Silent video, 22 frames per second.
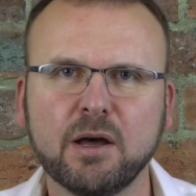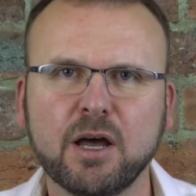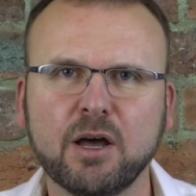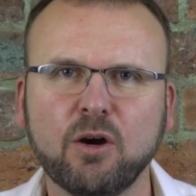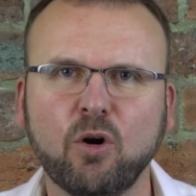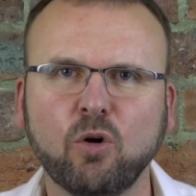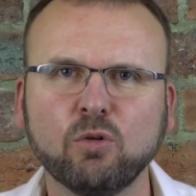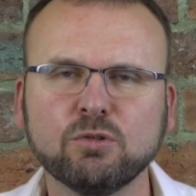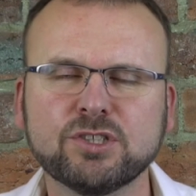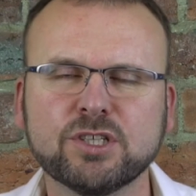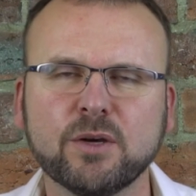
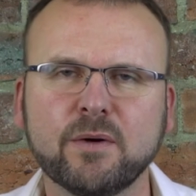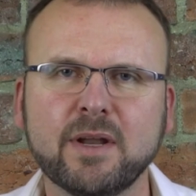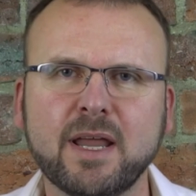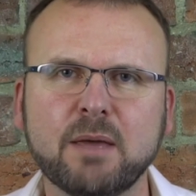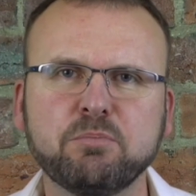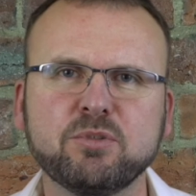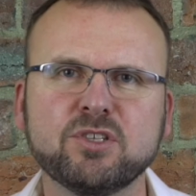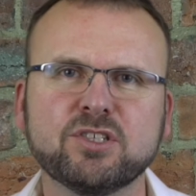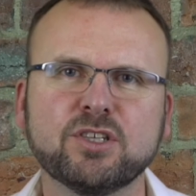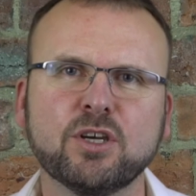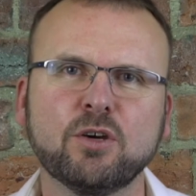also an
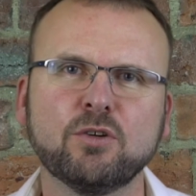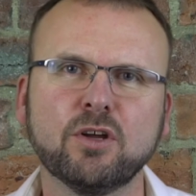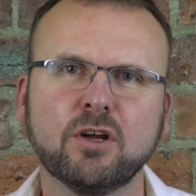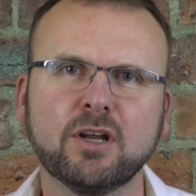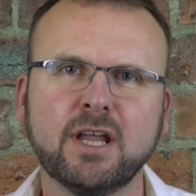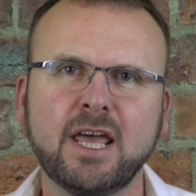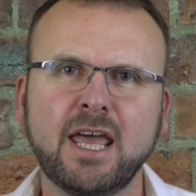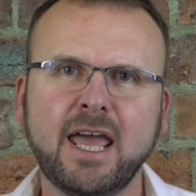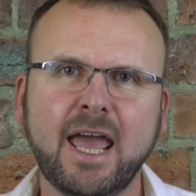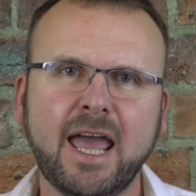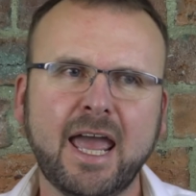episode on
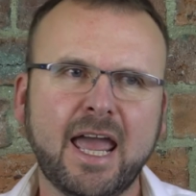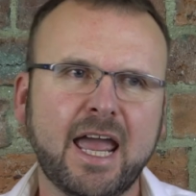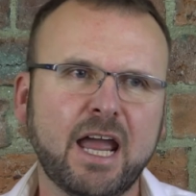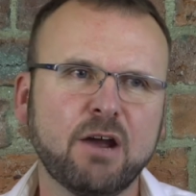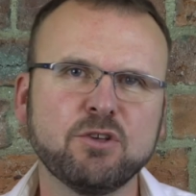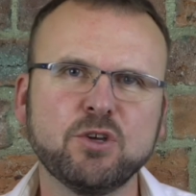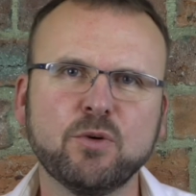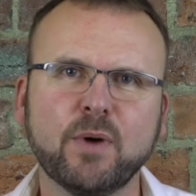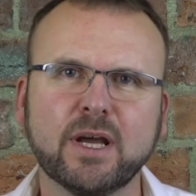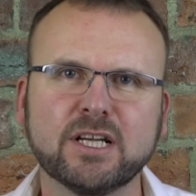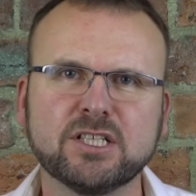how
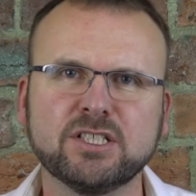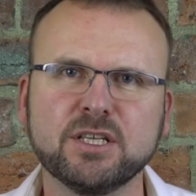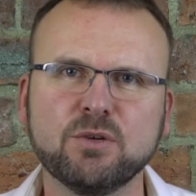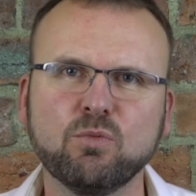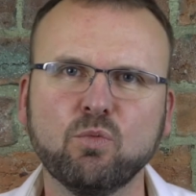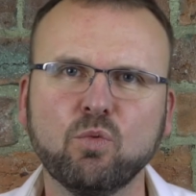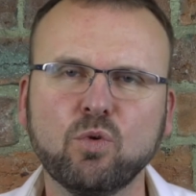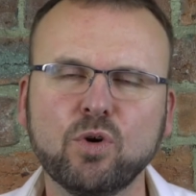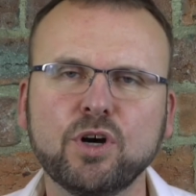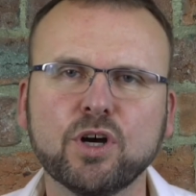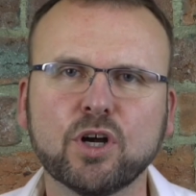you actually
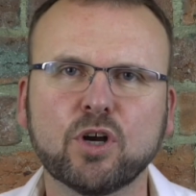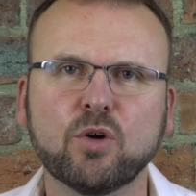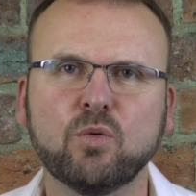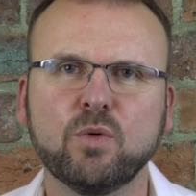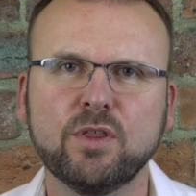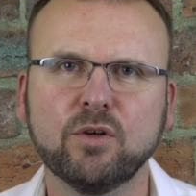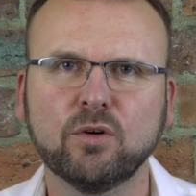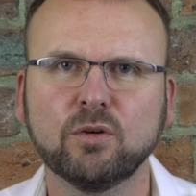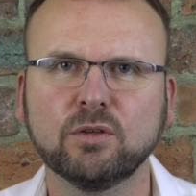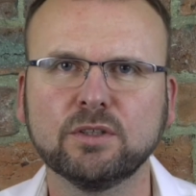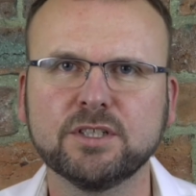work
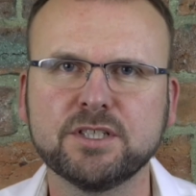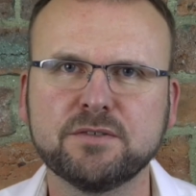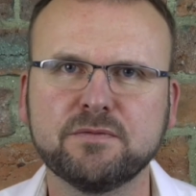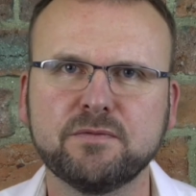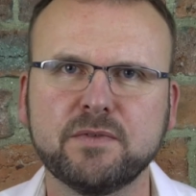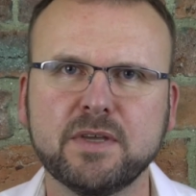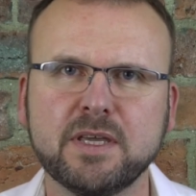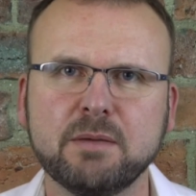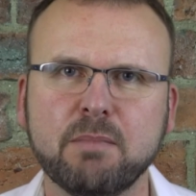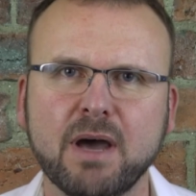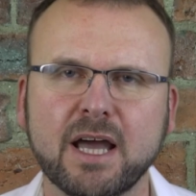with all this
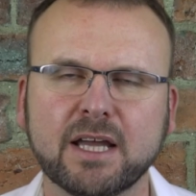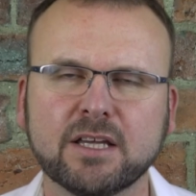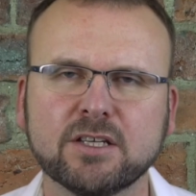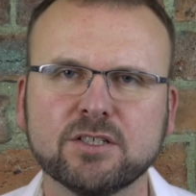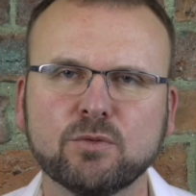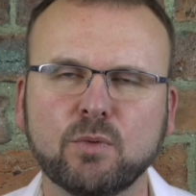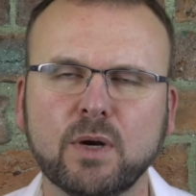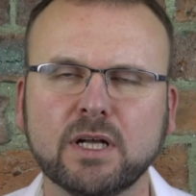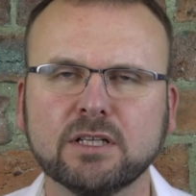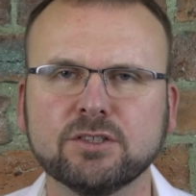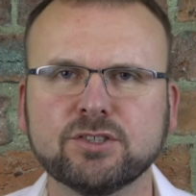feedback as
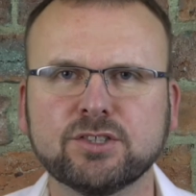well.